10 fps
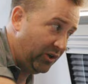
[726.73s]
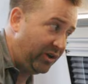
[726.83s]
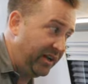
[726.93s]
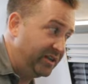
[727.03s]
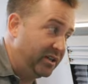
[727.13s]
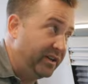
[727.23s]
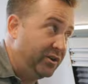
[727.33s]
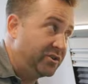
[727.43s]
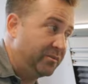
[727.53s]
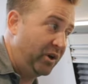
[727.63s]
you can easily
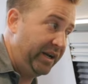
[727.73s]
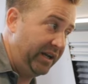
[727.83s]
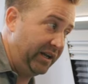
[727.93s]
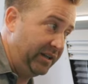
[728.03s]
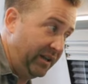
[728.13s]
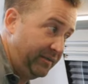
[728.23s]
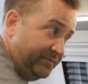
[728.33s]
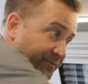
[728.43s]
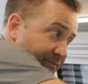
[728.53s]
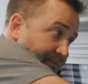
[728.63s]
do some reading and then
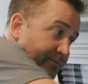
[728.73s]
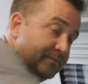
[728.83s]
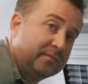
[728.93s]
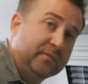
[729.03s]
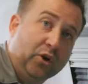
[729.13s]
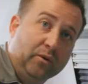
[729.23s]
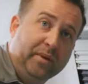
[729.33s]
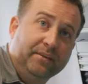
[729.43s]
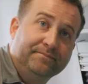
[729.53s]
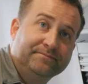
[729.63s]
go to
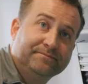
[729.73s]
bed.